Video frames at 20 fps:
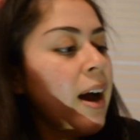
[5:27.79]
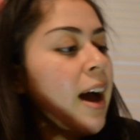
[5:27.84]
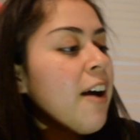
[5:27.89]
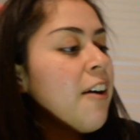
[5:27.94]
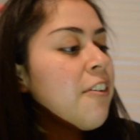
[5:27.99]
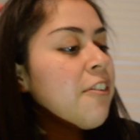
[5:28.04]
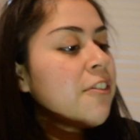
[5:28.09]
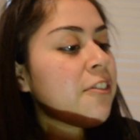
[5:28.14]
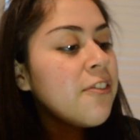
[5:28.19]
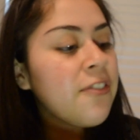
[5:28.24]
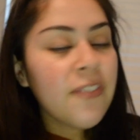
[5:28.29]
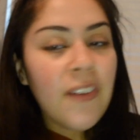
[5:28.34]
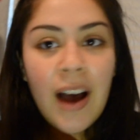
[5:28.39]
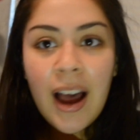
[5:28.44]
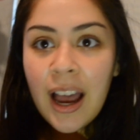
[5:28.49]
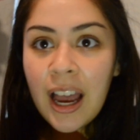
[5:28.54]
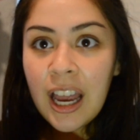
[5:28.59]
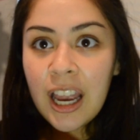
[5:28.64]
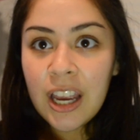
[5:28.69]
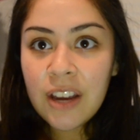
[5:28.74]
have
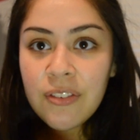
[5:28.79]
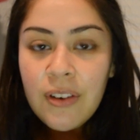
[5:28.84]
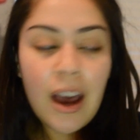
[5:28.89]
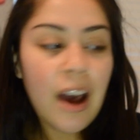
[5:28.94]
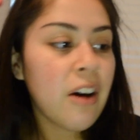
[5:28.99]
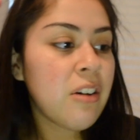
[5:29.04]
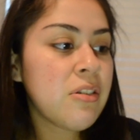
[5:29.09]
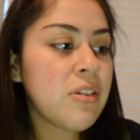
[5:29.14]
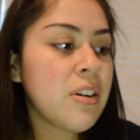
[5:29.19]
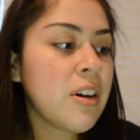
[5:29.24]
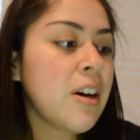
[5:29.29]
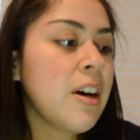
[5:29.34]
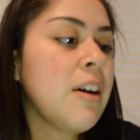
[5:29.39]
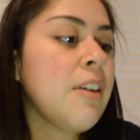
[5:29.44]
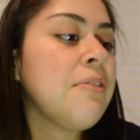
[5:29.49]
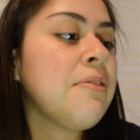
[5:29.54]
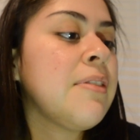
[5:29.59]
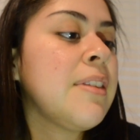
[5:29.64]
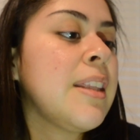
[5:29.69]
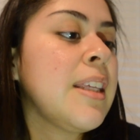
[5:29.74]
5 out
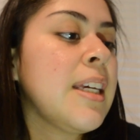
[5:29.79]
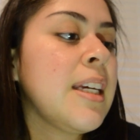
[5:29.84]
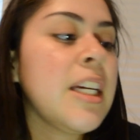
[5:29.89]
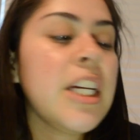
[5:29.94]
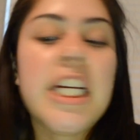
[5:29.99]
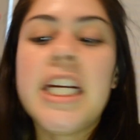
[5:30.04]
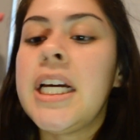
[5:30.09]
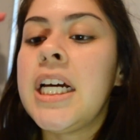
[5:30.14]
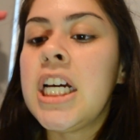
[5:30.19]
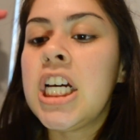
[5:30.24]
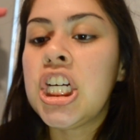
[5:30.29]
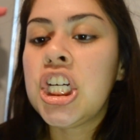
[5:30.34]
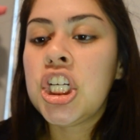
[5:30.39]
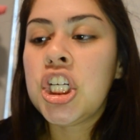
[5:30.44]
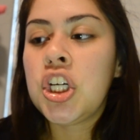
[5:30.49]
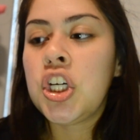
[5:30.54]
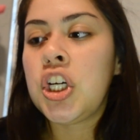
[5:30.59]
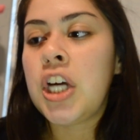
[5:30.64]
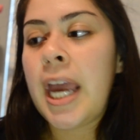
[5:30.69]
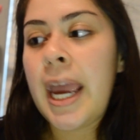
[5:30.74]
of the
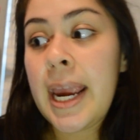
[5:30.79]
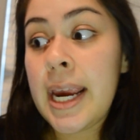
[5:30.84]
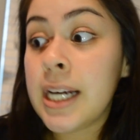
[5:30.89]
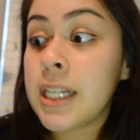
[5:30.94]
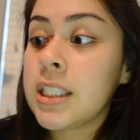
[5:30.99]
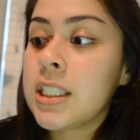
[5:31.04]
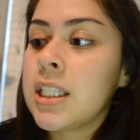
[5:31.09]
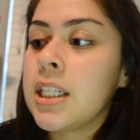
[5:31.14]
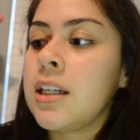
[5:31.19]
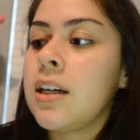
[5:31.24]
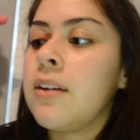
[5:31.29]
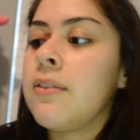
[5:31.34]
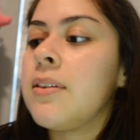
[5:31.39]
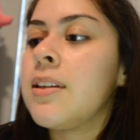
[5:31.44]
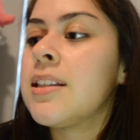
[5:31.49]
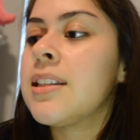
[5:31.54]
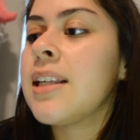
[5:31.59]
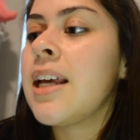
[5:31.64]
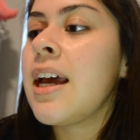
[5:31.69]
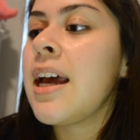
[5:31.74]
8 of
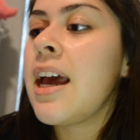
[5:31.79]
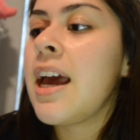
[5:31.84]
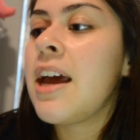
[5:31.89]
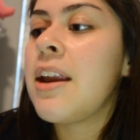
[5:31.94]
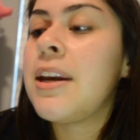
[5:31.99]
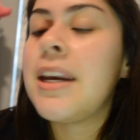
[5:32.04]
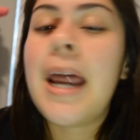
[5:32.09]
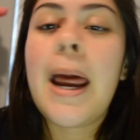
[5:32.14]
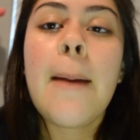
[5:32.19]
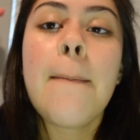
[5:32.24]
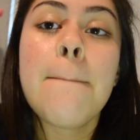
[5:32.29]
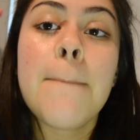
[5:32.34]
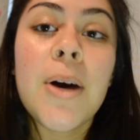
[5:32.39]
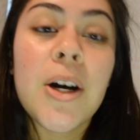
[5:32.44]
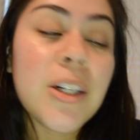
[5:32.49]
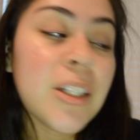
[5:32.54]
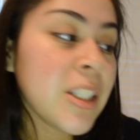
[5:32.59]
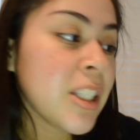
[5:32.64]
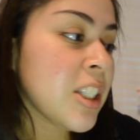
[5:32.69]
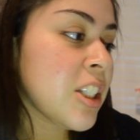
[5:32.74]
the set and 9
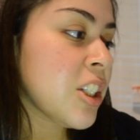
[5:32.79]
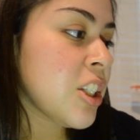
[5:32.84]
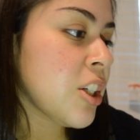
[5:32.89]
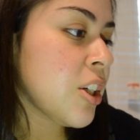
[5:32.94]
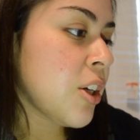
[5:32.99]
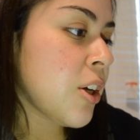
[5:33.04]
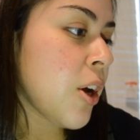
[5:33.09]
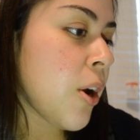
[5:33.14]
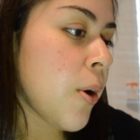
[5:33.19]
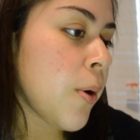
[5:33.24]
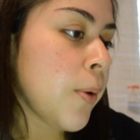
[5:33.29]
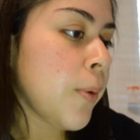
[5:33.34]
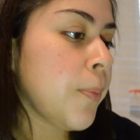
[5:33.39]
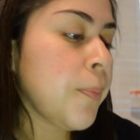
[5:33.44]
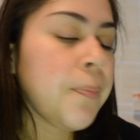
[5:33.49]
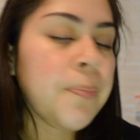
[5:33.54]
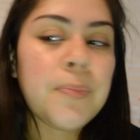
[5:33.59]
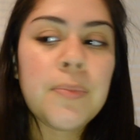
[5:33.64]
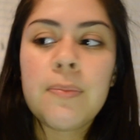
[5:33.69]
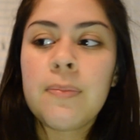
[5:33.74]
boxes to
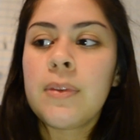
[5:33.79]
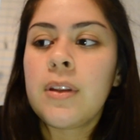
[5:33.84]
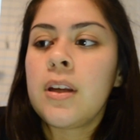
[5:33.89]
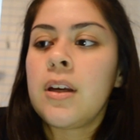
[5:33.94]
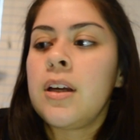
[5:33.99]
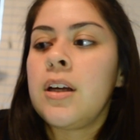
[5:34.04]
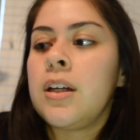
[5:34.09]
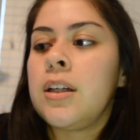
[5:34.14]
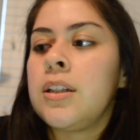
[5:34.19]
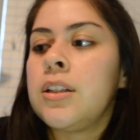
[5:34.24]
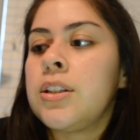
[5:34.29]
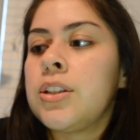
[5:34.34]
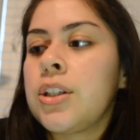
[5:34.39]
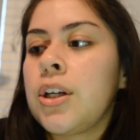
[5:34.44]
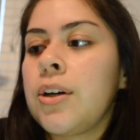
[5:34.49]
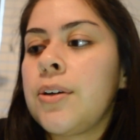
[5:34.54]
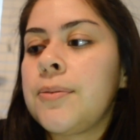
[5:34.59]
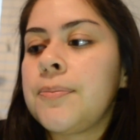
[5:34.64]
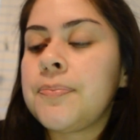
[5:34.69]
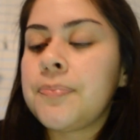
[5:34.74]
go.
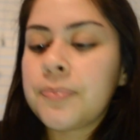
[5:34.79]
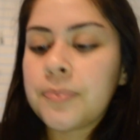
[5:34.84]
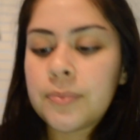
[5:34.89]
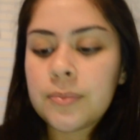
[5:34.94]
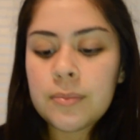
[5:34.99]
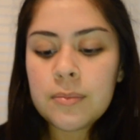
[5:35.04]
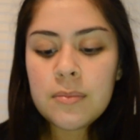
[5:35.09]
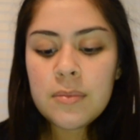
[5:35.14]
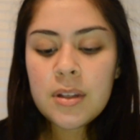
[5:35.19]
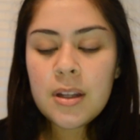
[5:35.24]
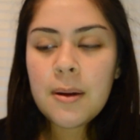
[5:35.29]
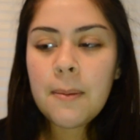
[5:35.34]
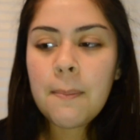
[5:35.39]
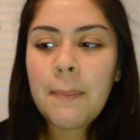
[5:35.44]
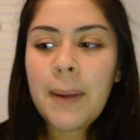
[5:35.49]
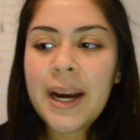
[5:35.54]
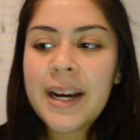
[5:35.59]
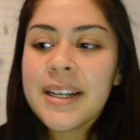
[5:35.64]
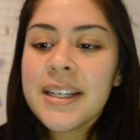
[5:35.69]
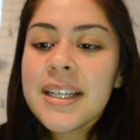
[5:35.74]
So
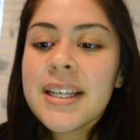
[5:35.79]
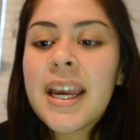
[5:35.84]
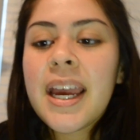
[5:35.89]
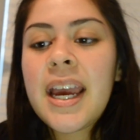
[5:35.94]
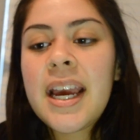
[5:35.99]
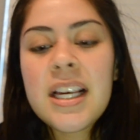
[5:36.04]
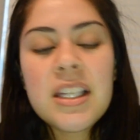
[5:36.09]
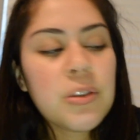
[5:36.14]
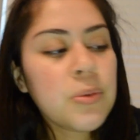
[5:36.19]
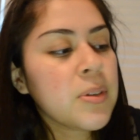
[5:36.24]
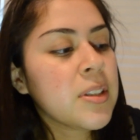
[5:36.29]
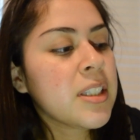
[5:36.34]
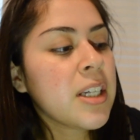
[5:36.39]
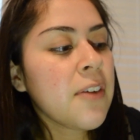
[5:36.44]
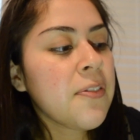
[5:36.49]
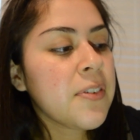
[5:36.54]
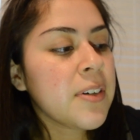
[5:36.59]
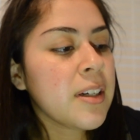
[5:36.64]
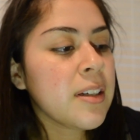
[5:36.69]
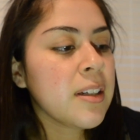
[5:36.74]
buying a case was
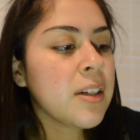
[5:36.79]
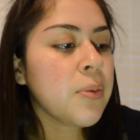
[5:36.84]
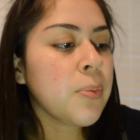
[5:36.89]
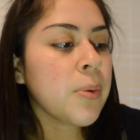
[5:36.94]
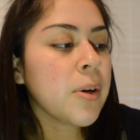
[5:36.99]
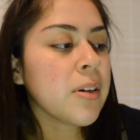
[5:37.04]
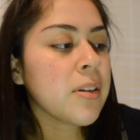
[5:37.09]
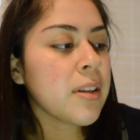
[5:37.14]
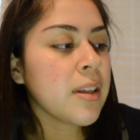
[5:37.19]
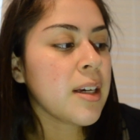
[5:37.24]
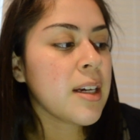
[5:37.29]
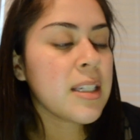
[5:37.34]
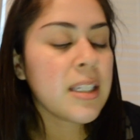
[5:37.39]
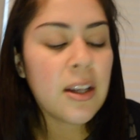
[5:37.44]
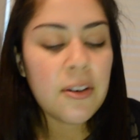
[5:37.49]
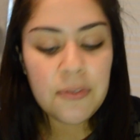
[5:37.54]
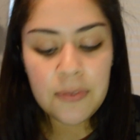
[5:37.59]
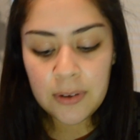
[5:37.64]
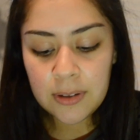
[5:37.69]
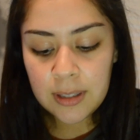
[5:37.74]
definitely worth it, because
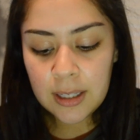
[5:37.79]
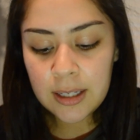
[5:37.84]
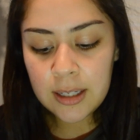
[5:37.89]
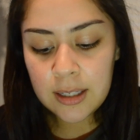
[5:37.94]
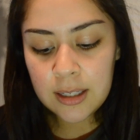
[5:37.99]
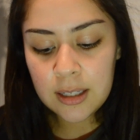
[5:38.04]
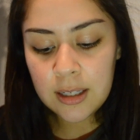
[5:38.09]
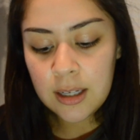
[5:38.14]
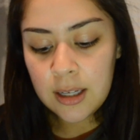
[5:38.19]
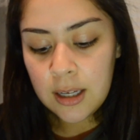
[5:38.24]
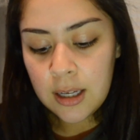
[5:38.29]
I felt like